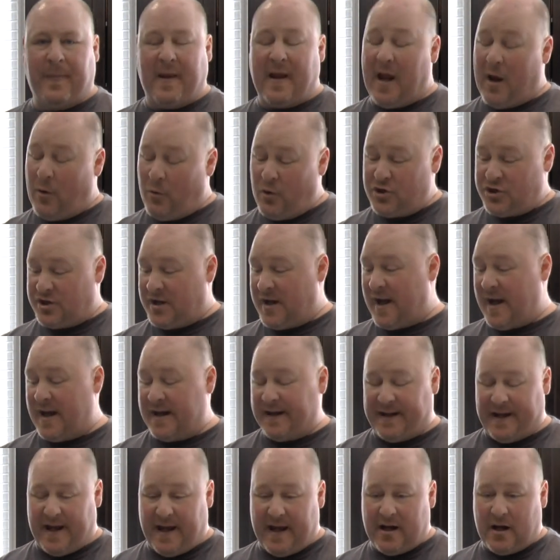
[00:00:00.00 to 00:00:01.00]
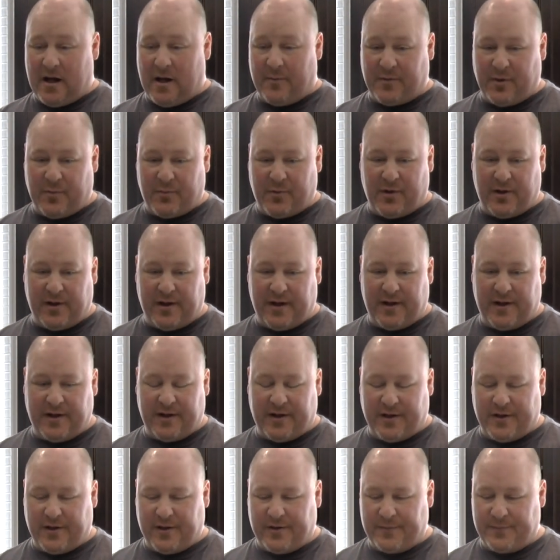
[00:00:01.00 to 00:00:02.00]
I wish I had a K-cup to put in
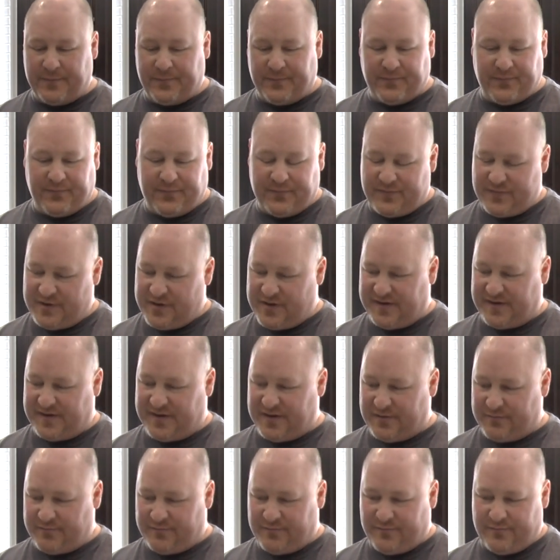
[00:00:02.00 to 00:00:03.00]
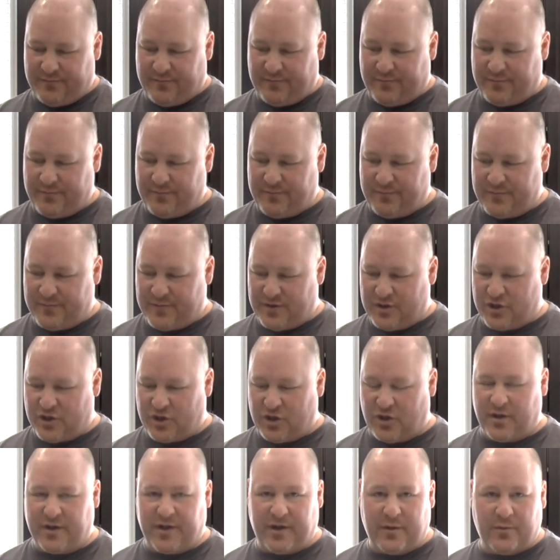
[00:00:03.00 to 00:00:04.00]
here just to
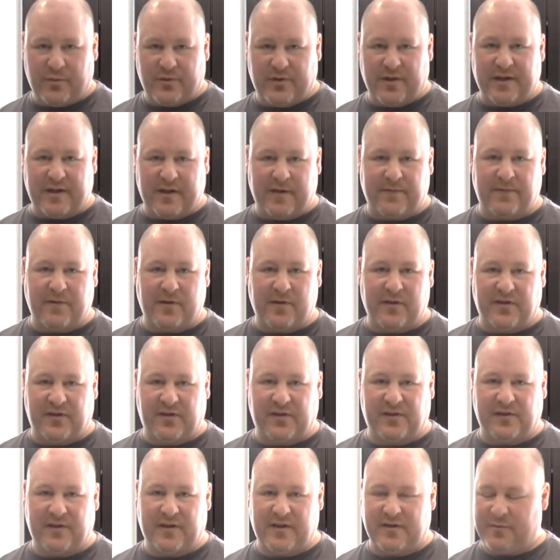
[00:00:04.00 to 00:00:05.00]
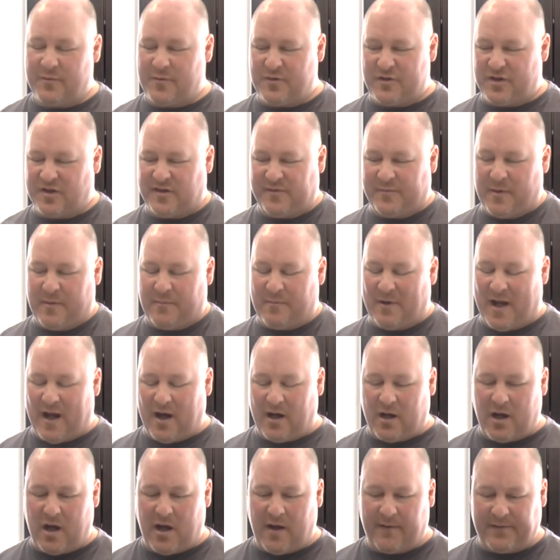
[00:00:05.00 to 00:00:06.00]
show you the difference. It would just be
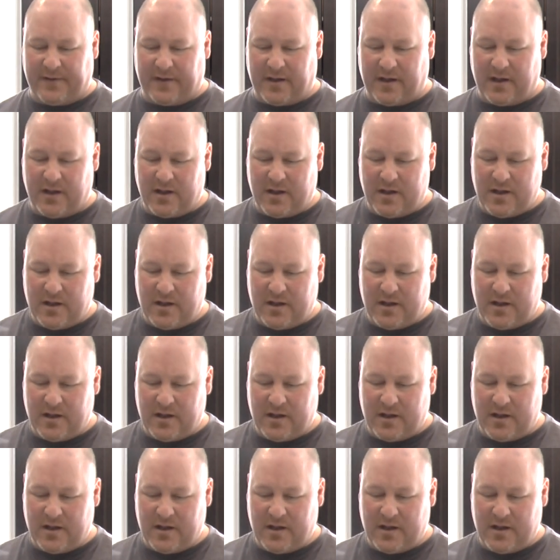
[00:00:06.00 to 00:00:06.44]
black coffee.